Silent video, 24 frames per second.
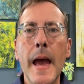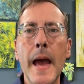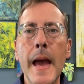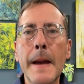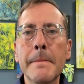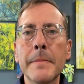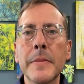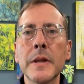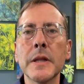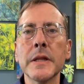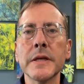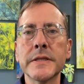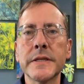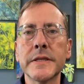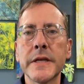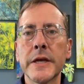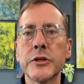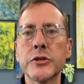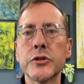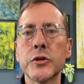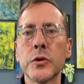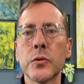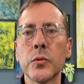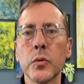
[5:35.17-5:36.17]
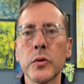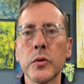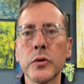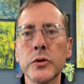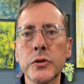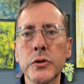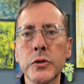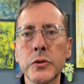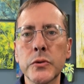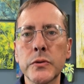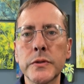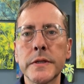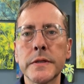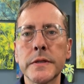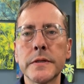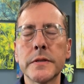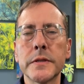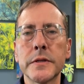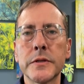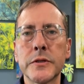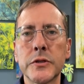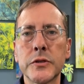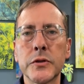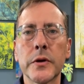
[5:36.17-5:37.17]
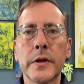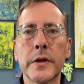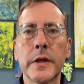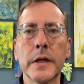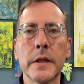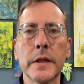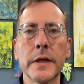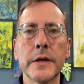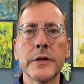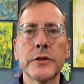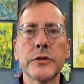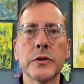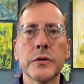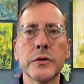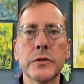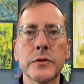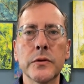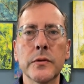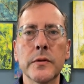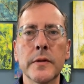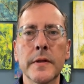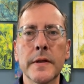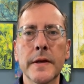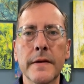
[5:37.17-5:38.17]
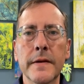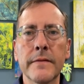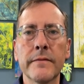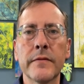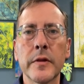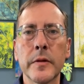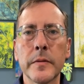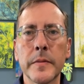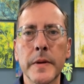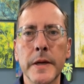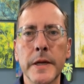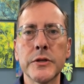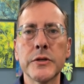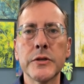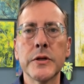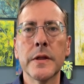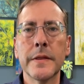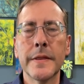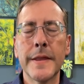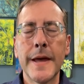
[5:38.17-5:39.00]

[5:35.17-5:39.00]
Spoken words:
Embolization reduces the circulation to the inflammation.